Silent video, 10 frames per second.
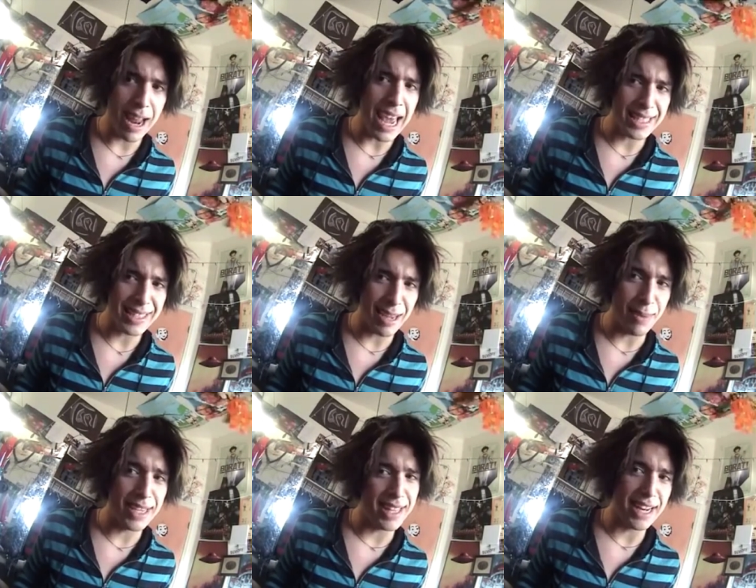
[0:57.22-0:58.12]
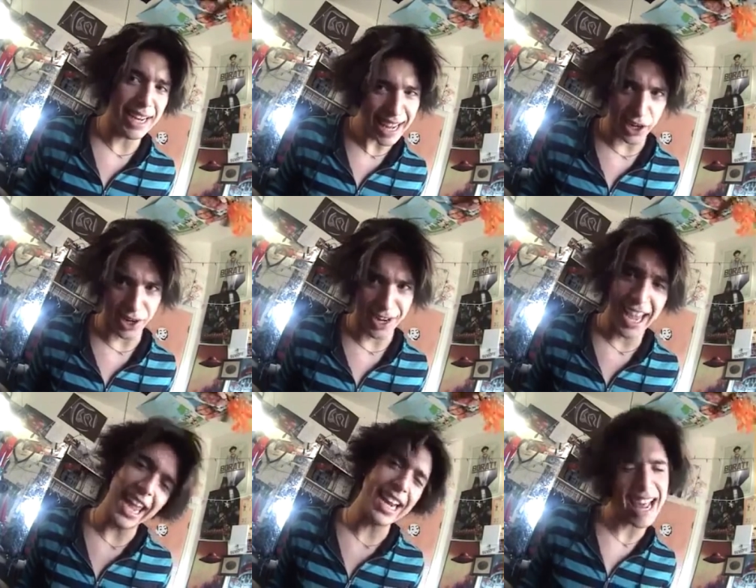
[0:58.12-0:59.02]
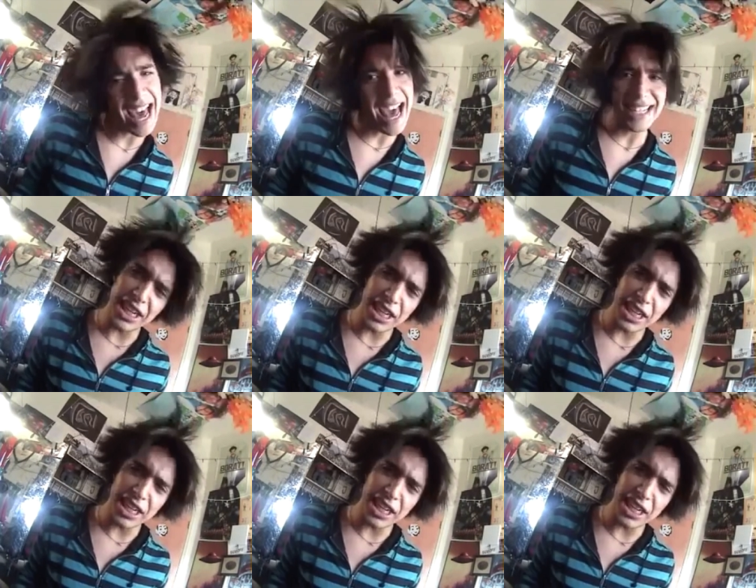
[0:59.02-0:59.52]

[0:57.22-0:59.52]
My last name is Nigger. N I